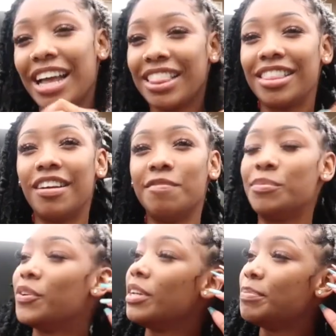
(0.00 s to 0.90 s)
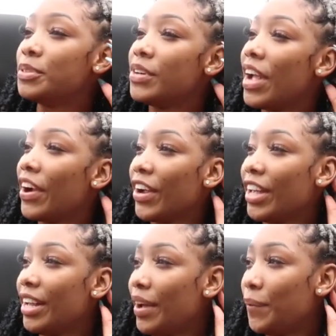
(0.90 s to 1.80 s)
I love Poipu
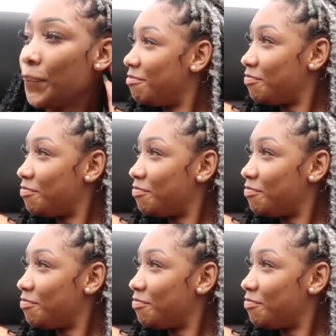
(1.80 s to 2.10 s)
area.